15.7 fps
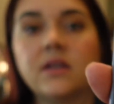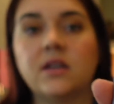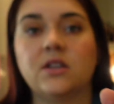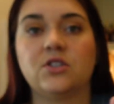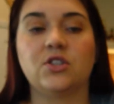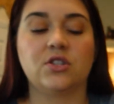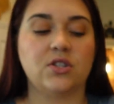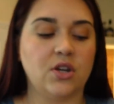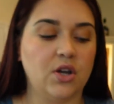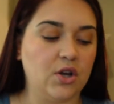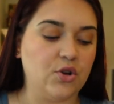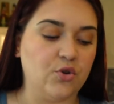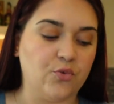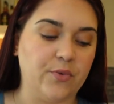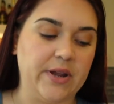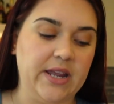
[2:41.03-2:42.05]
It's just a
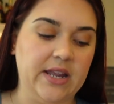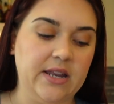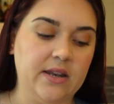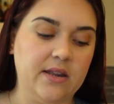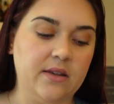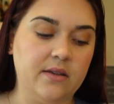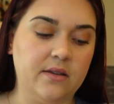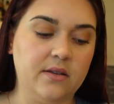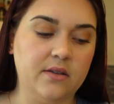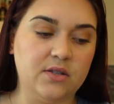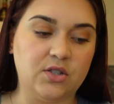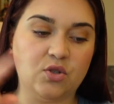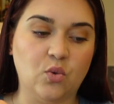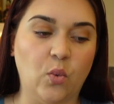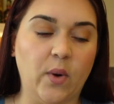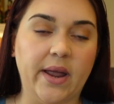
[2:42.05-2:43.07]
green
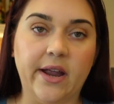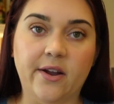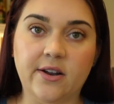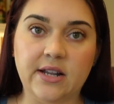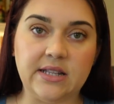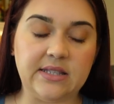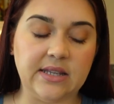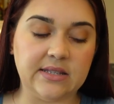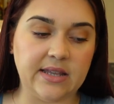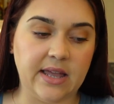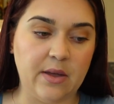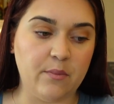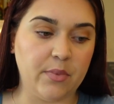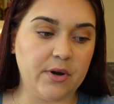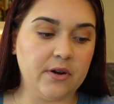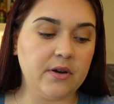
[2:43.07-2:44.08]
square and it says
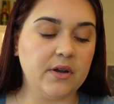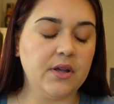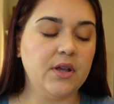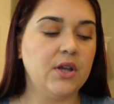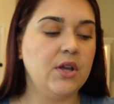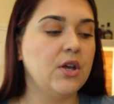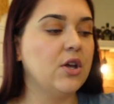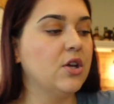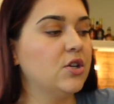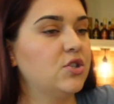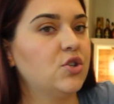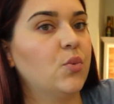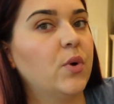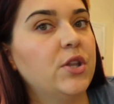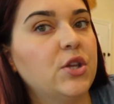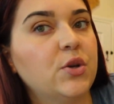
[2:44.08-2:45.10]
Ember.
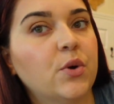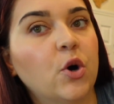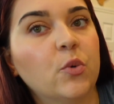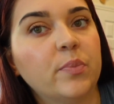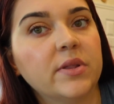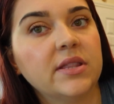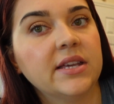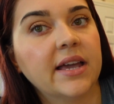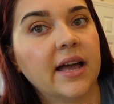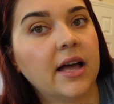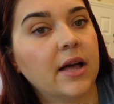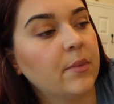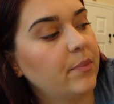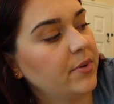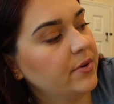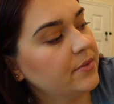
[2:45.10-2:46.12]
So when you open the
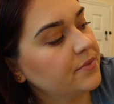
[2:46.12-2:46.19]
app,